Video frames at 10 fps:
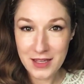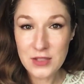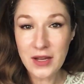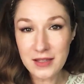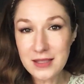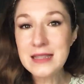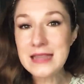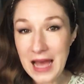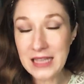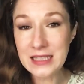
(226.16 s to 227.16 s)
So I
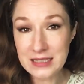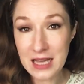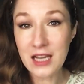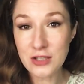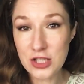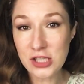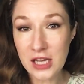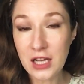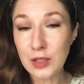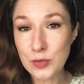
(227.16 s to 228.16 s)
think that
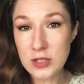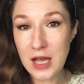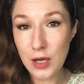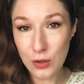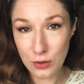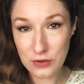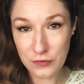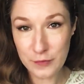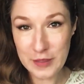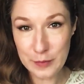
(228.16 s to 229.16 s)
analogy helps a lot
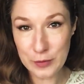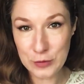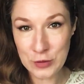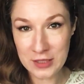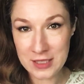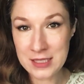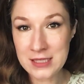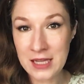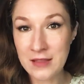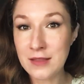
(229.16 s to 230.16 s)
of people to
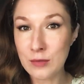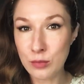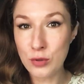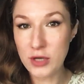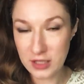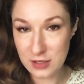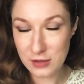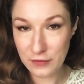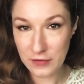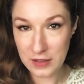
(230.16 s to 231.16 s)
understand the
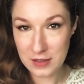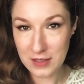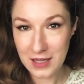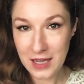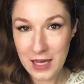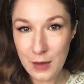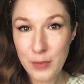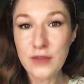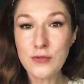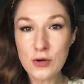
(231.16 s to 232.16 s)
importance of it.
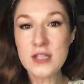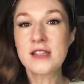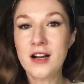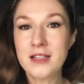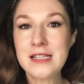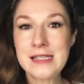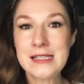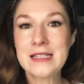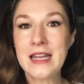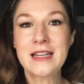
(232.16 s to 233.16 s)
But of course, the
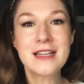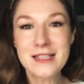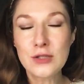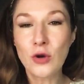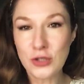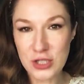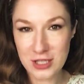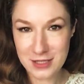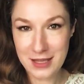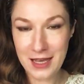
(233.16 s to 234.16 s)
artist's date is not
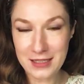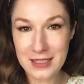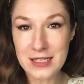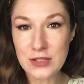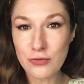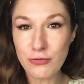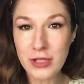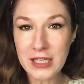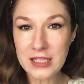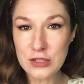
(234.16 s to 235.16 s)
just that. It is
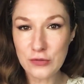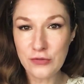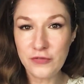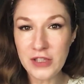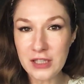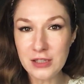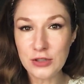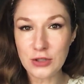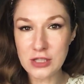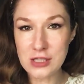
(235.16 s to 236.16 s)
really to fill
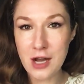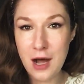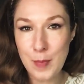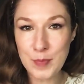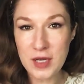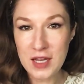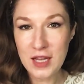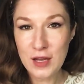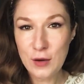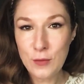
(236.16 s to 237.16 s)
your cup
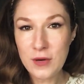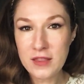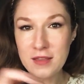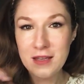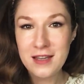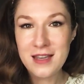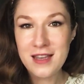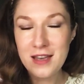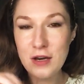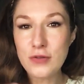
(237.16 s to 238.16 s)
with
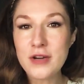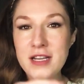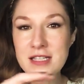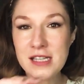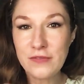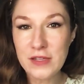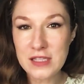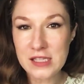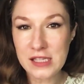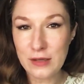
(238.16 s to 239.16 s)

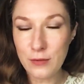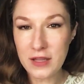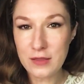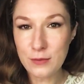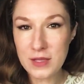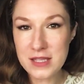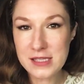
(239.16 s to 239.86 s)
creativity, with, with